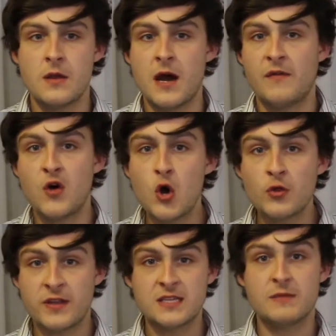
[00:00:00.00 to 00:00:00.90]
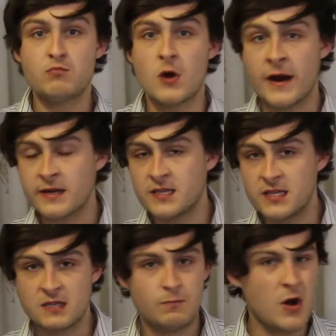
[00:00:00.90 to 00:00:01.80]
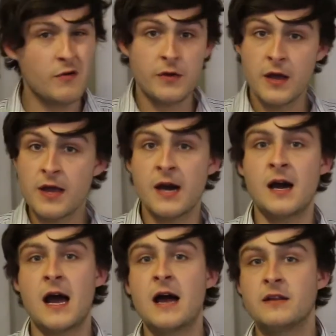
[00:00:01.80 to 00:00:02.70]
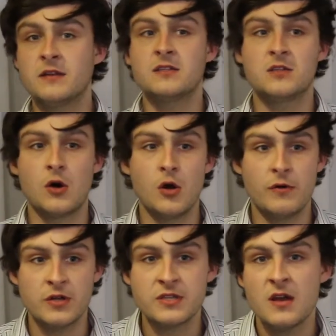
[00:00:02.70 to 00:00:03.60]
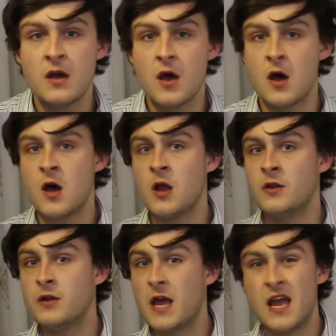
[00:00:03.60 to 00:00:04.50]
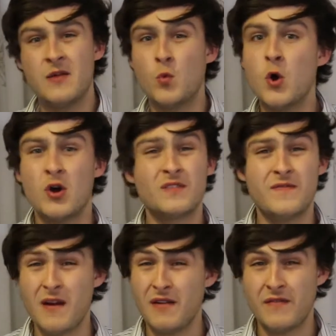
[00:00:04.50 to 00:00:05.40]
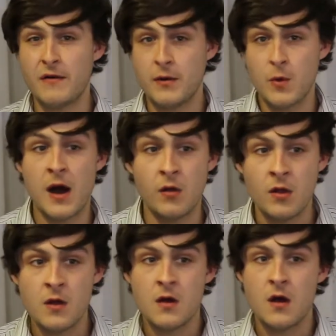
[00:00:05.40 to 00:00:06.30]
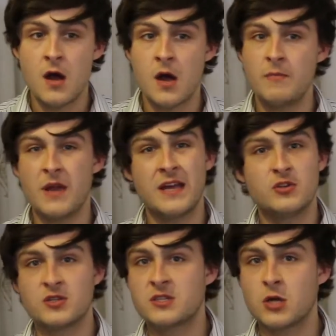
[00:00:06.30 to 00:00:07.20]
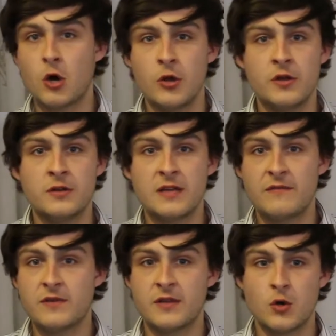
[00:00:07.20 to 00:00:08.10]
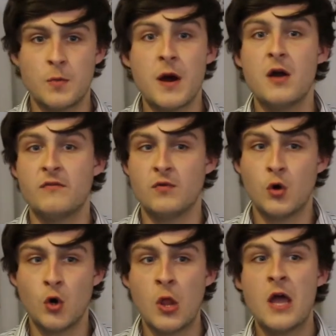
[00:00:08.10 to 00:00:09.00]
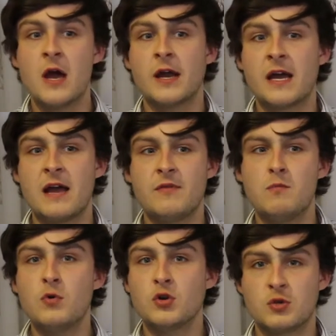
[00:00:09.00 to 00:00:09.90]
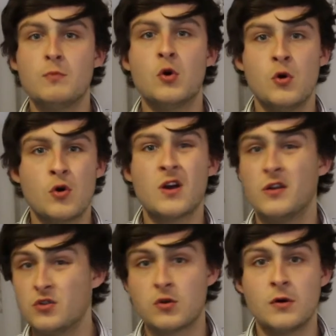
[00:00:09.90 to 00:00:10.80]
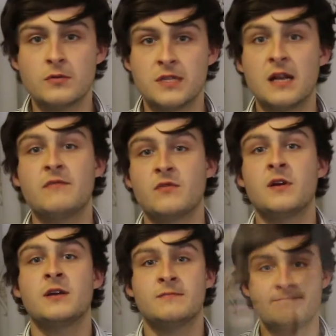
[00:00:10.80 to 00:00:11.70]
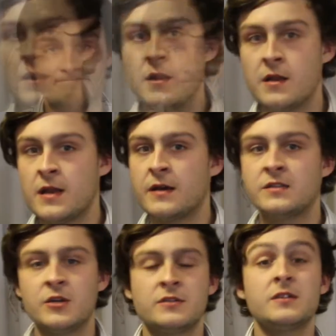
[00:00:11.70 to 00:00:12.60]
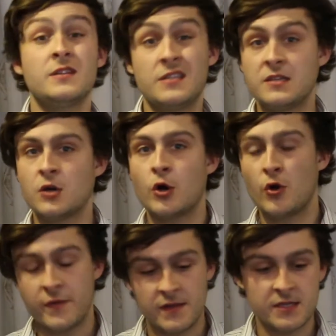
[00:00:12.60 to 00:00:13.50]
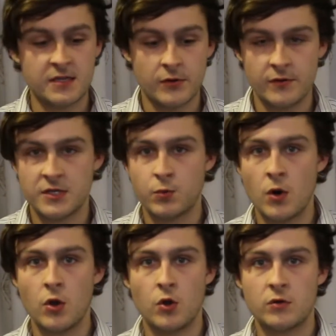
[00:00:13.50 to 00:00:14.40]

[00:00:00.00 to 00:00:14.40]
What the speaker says: Now I've heard this in practice both here and at Cyrus, and it worked very well. It just tightened everything up overall and gave a much more controlled delivery. Now in terms of the design, I think the Cyrus One